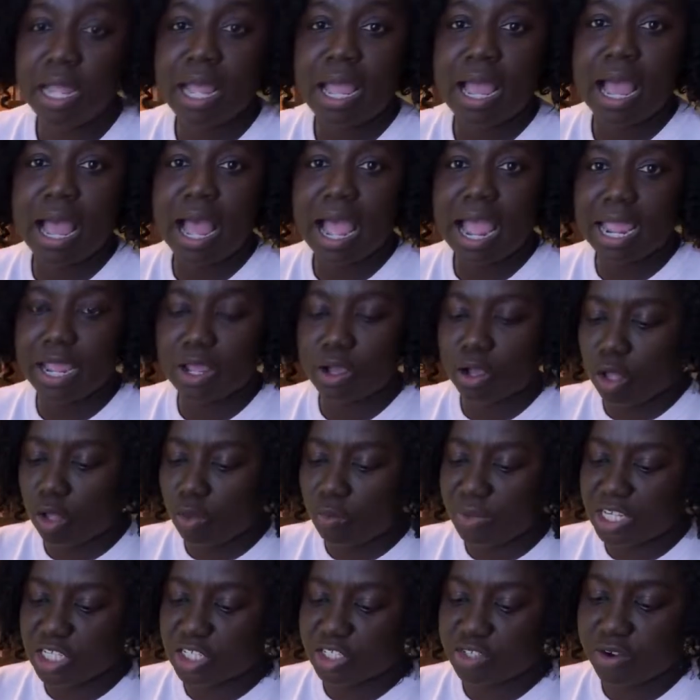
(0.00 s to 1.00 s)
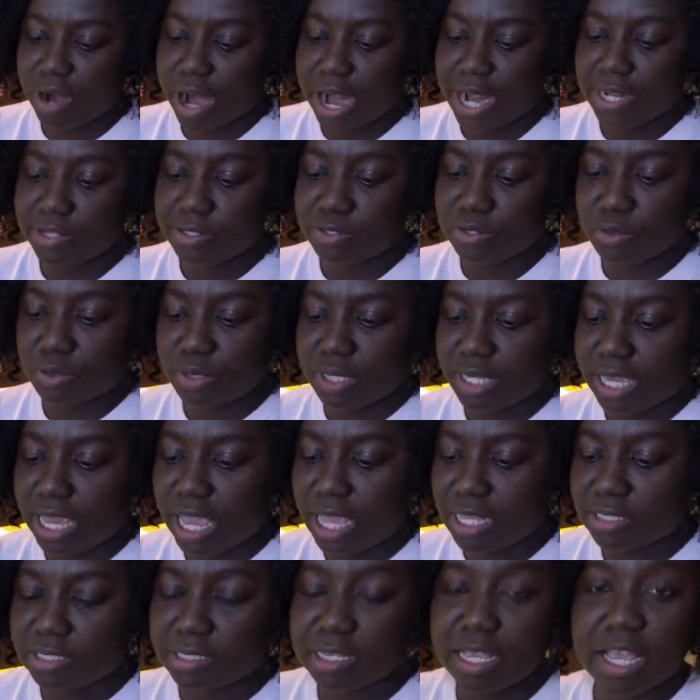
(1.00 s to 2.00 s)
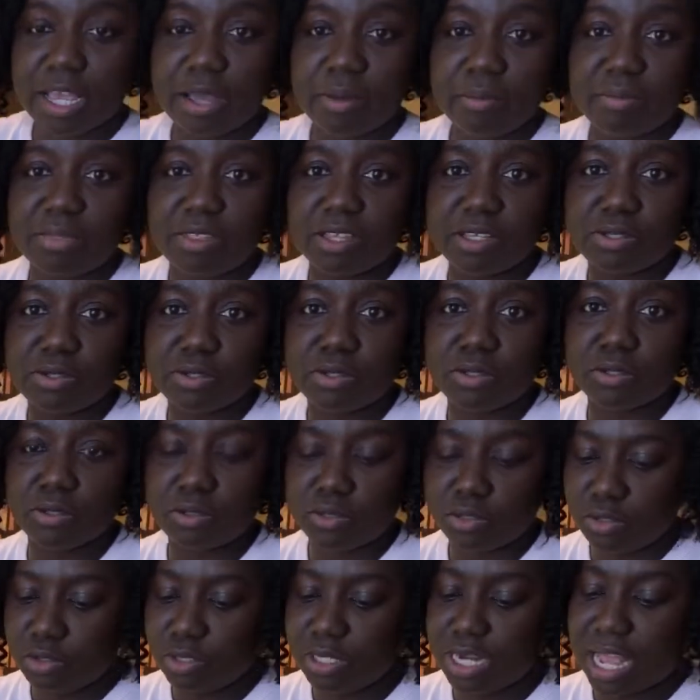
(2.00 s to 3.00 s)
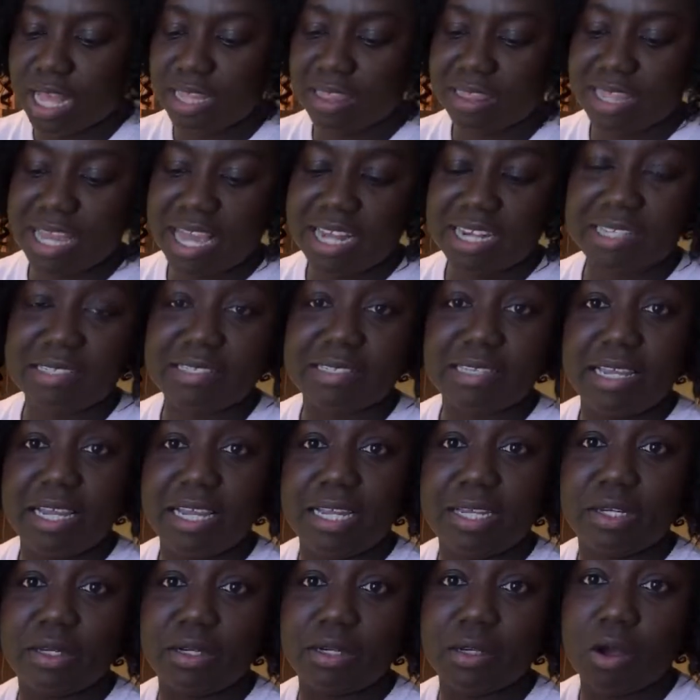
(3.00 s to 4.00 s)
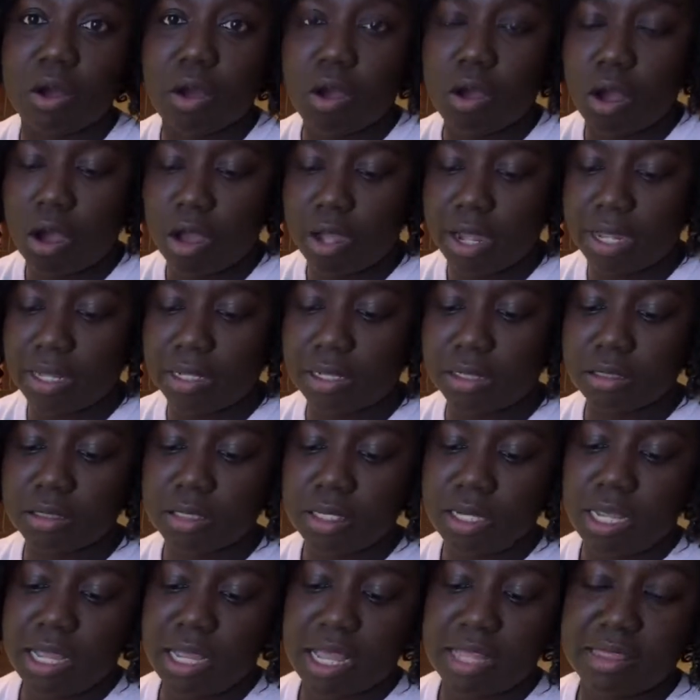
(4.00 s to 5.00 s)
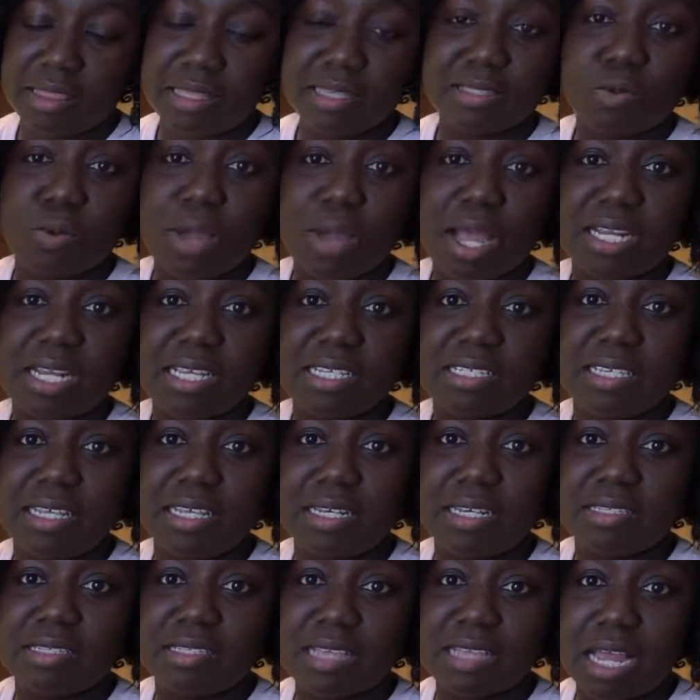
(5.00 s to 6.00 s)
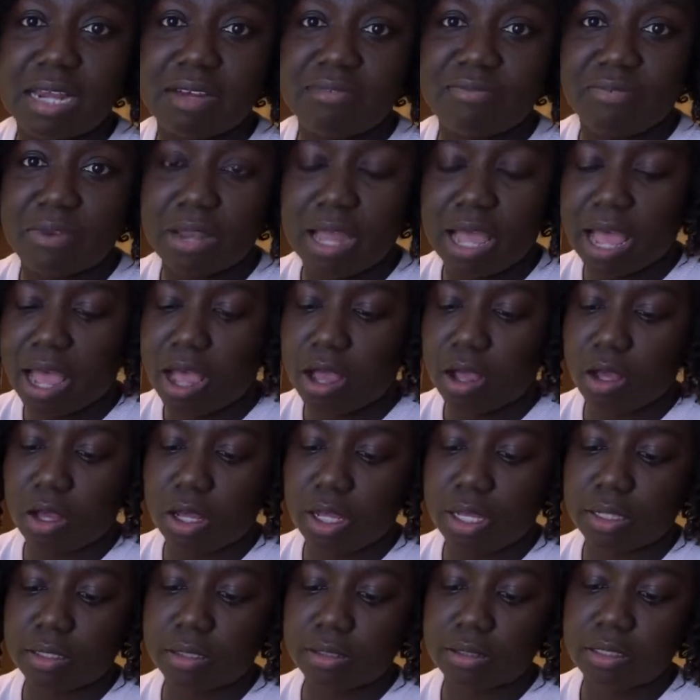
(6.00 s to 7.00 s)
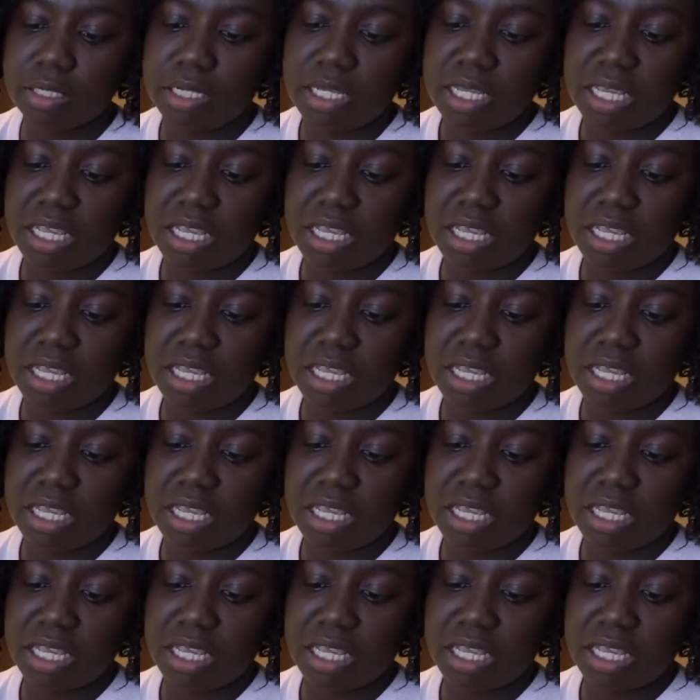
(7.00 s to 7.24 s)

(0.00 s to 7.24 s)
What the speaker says: I always try to get this tuna that is in oil, and this one is in sunflower oil.